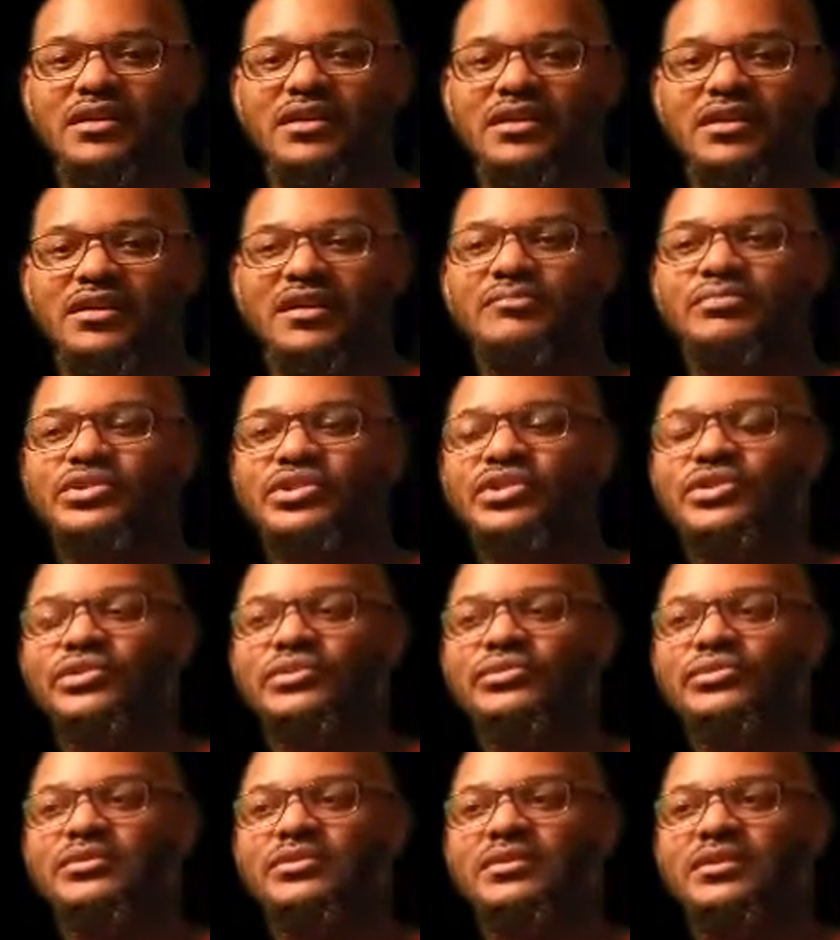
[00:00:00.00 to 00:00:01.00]
Number
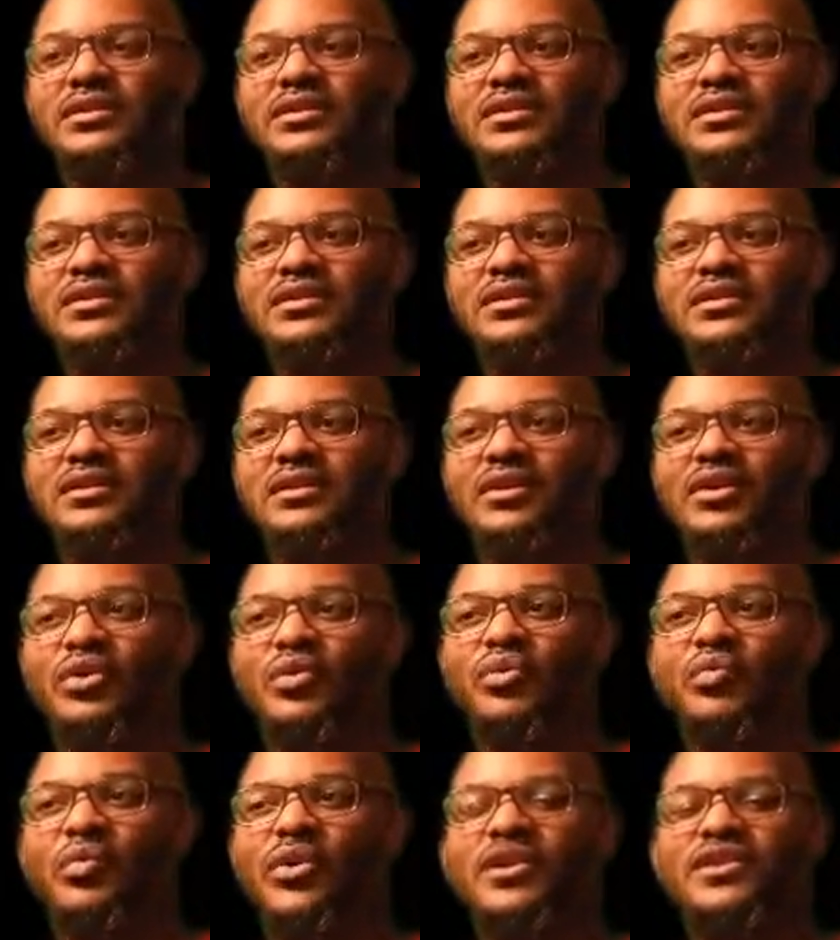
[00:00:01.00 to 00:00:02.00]
two,
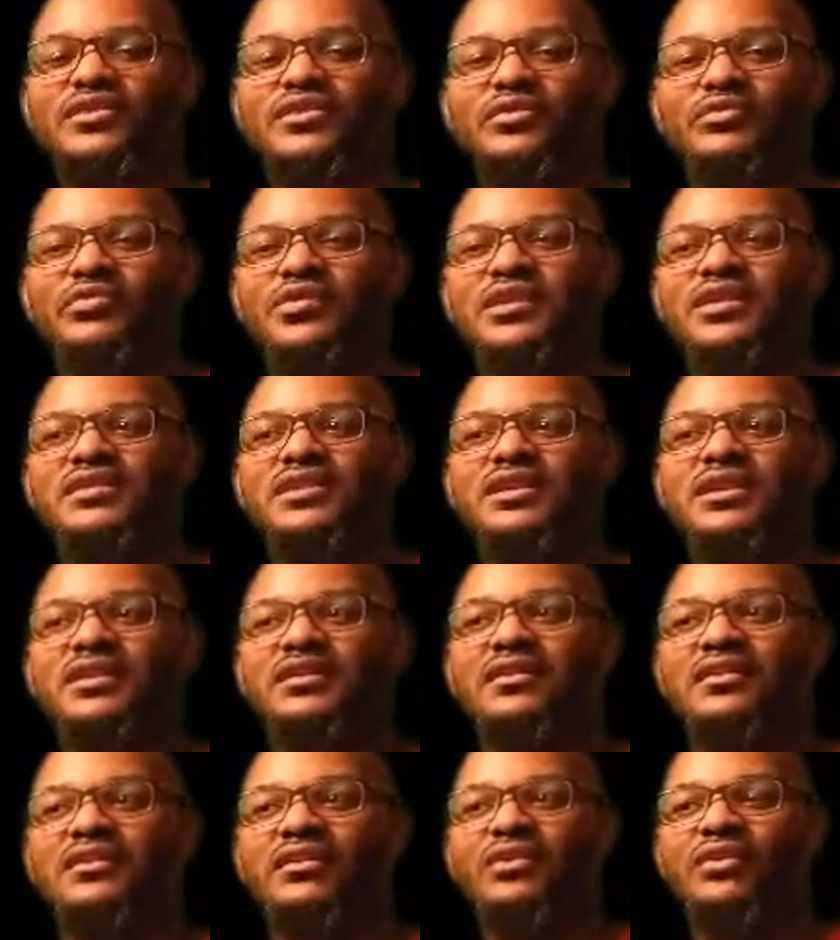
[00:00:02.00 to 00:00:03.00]
where's the
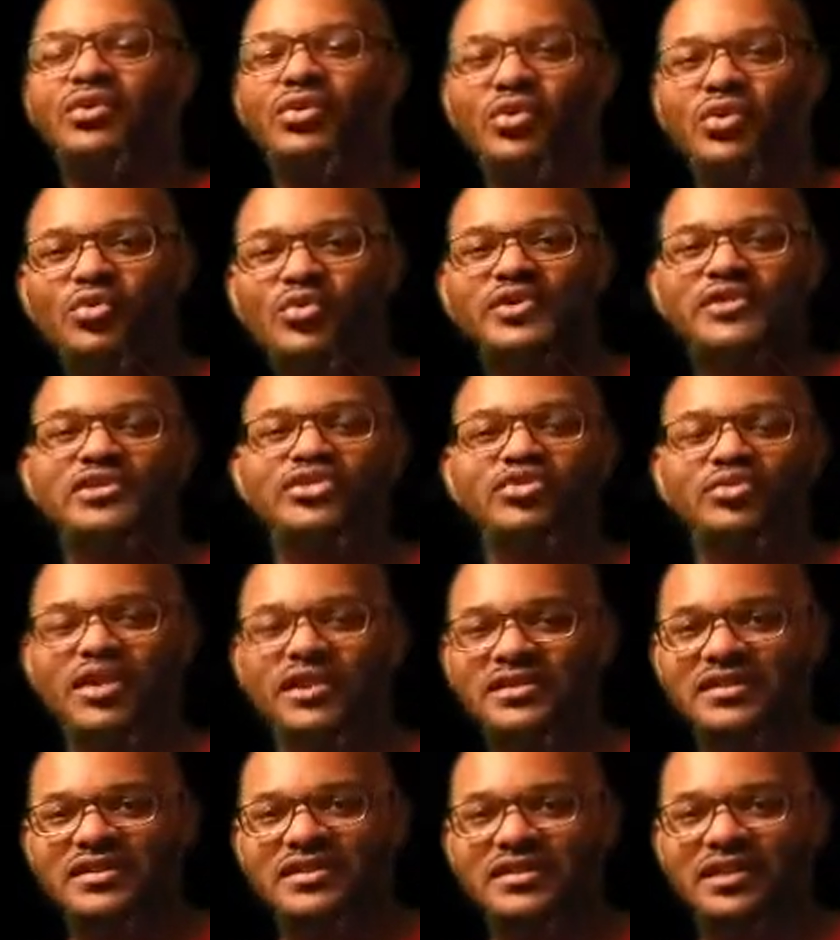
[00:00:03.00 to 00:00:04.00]
reasoning or who is the
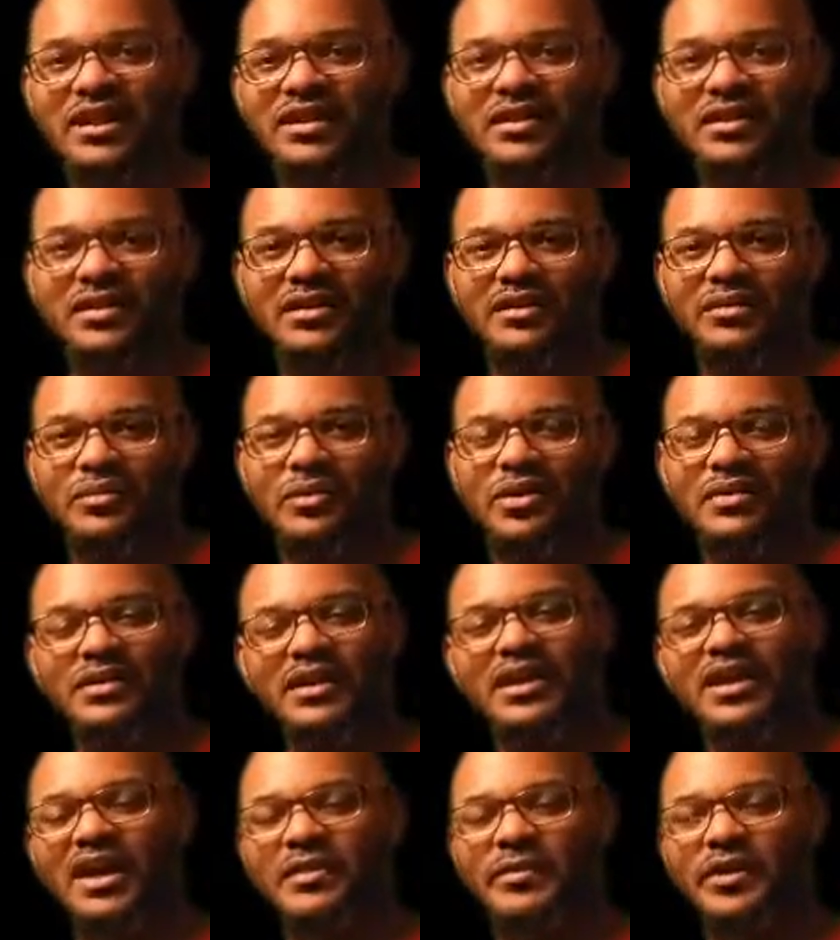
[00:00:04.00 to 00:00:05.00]
trusted seller? Where are they
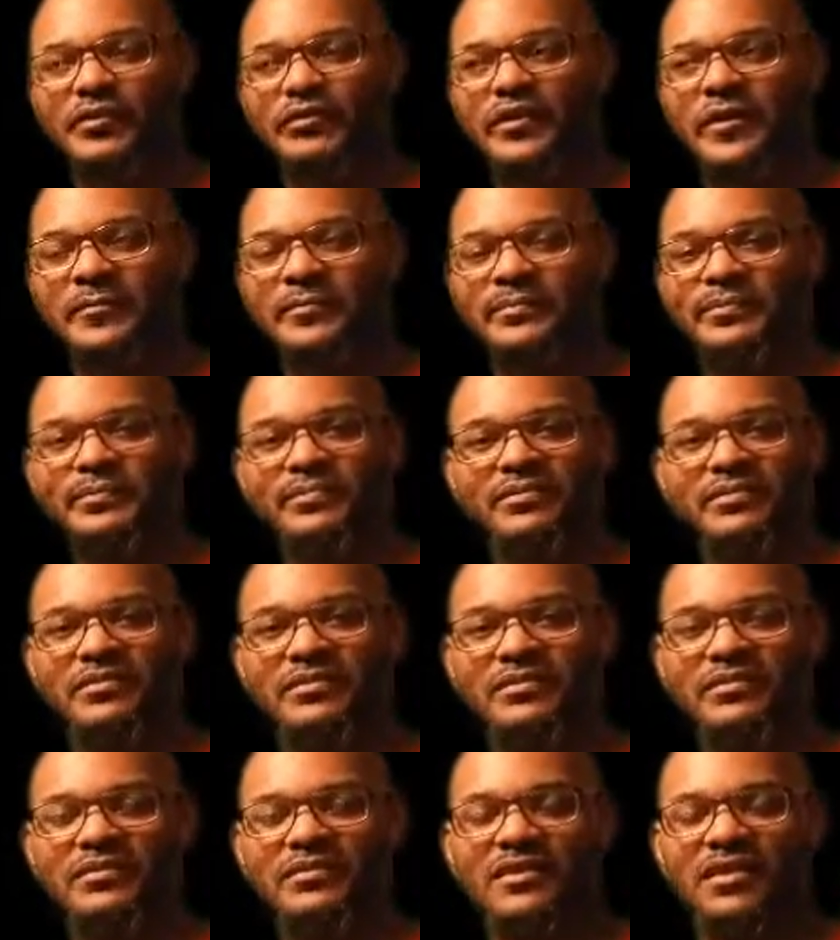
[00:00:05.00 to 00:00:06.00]
coming from?
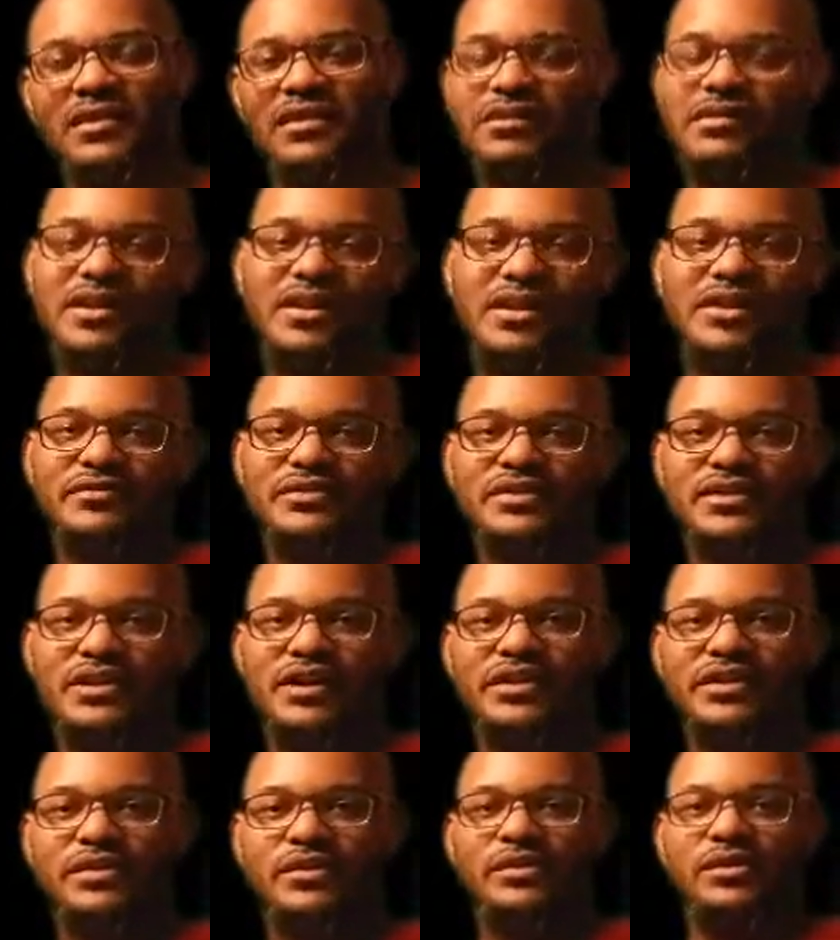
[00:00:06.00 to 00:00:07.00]
They never tell
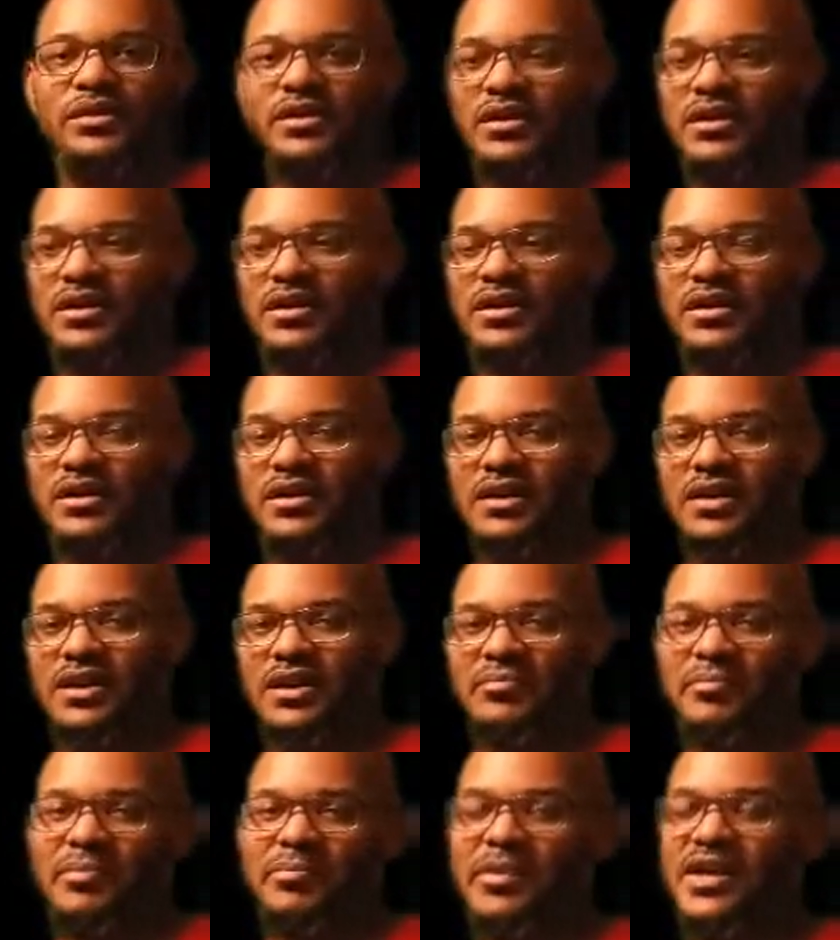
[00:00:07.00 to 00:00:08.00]
you.
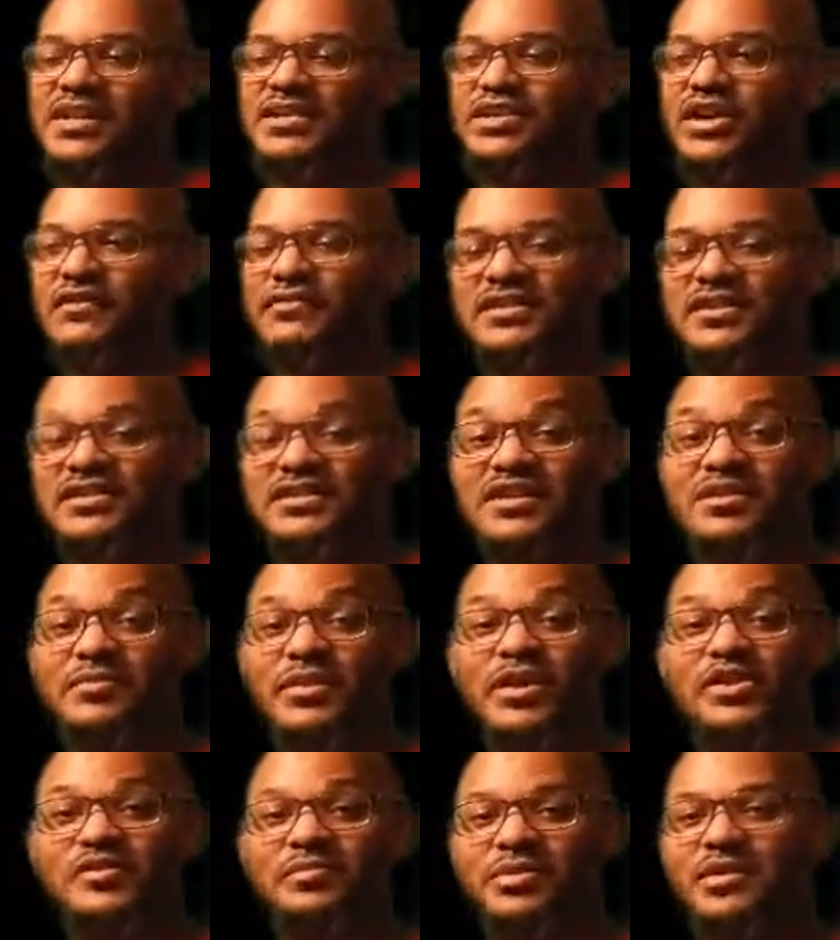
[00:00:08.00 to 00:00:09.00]
But based off of these
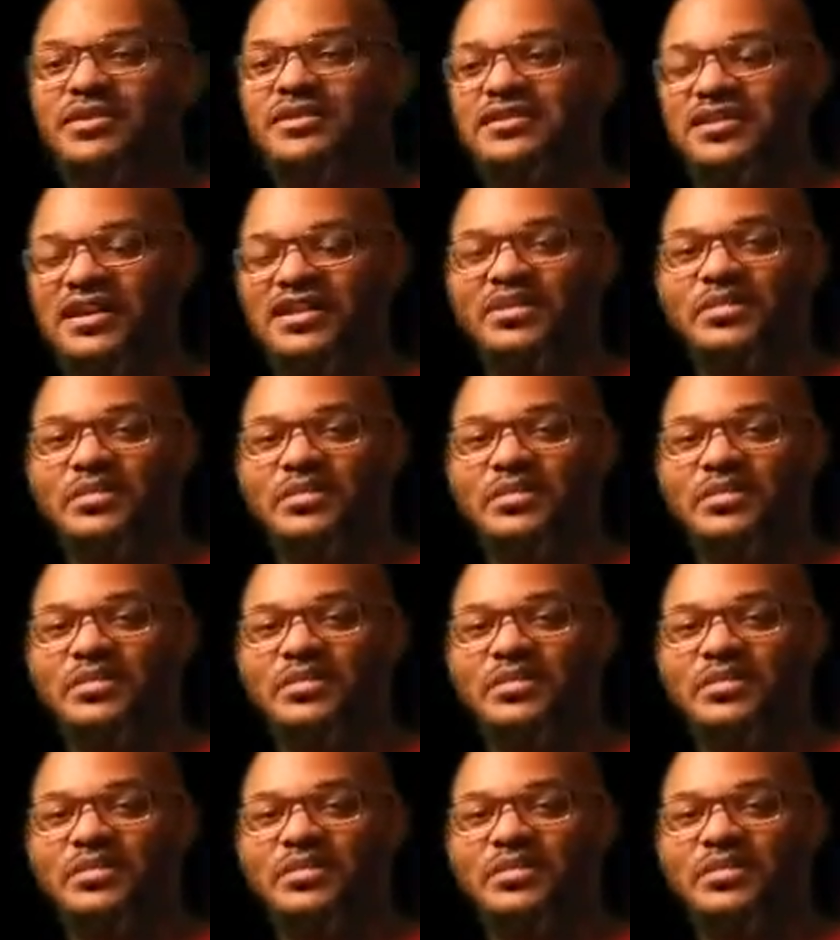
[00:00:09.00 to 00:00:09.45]
emails, because guess